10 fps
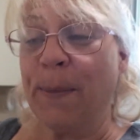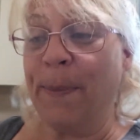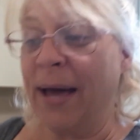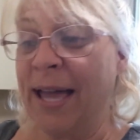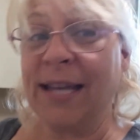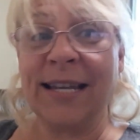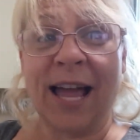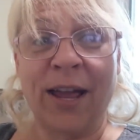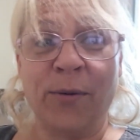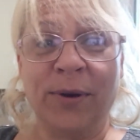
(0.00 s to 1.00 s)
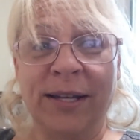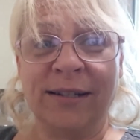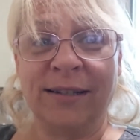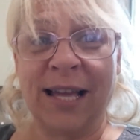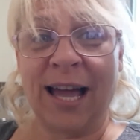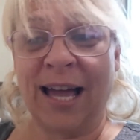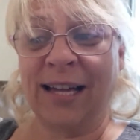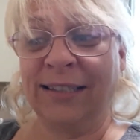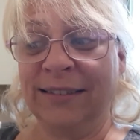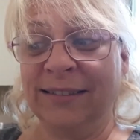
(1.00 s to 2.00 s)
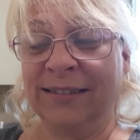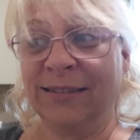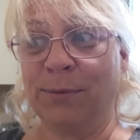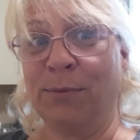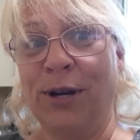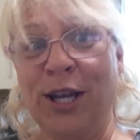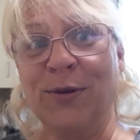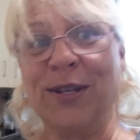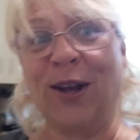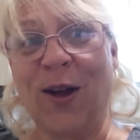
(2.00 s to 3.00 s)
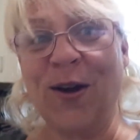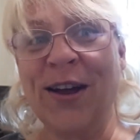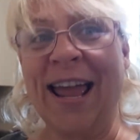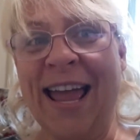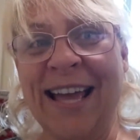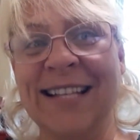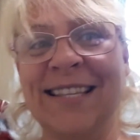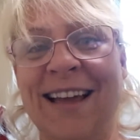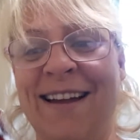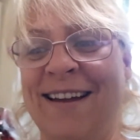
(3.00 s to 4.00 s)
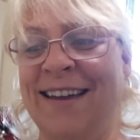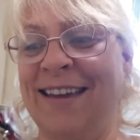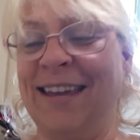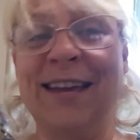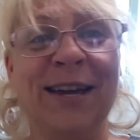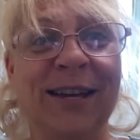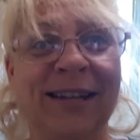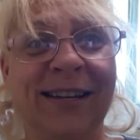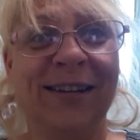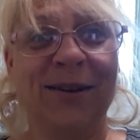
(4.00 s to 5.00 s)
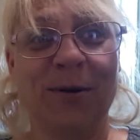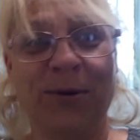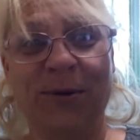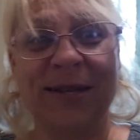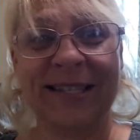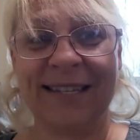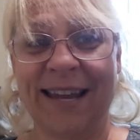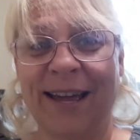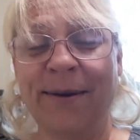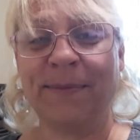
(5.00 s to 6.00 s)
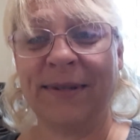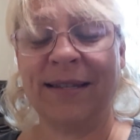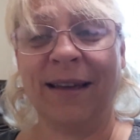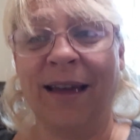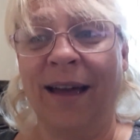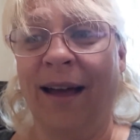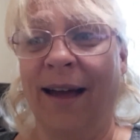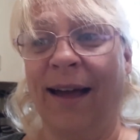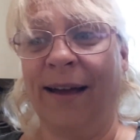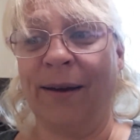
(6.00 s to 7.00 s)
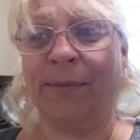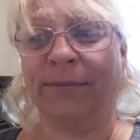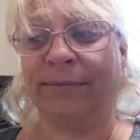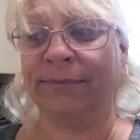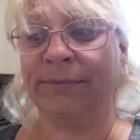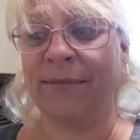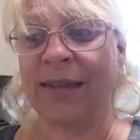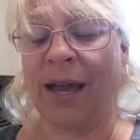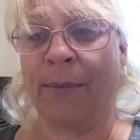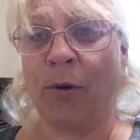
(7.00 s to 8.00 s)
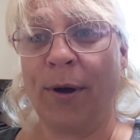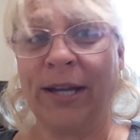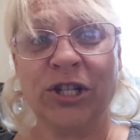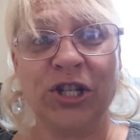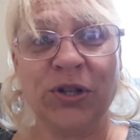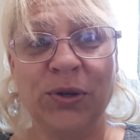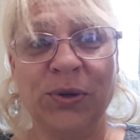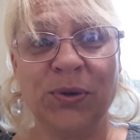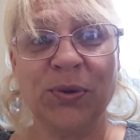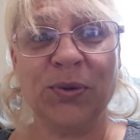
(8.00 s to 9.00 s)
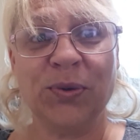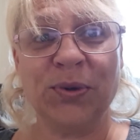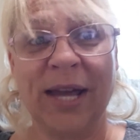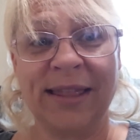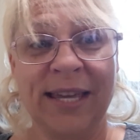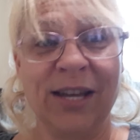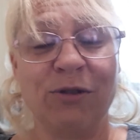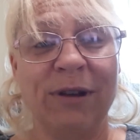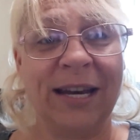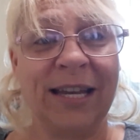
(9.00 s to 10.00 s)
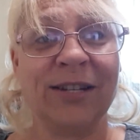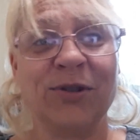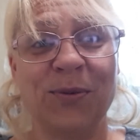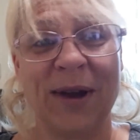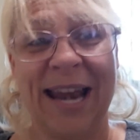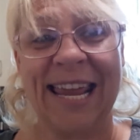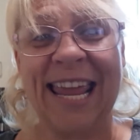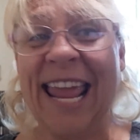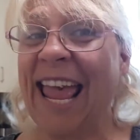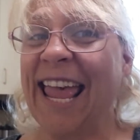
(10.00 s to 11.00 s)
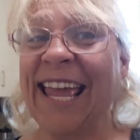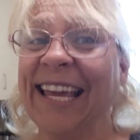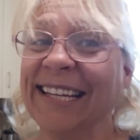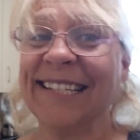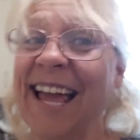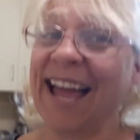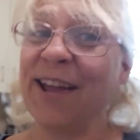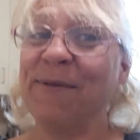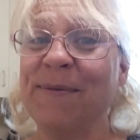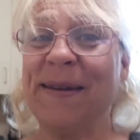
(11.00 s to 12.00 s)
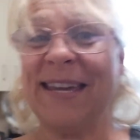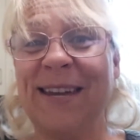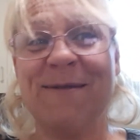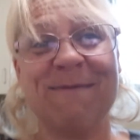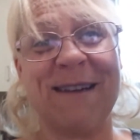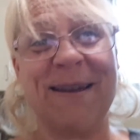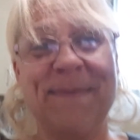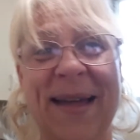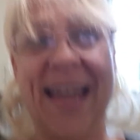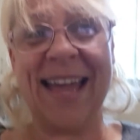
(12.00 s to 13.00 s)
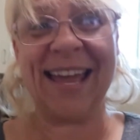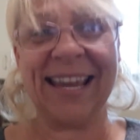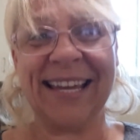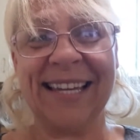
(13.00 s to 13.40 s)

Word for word: but I will uh, bring you along as I go through the steps. Um, I'm going to get the ingredients ready and I will be right back.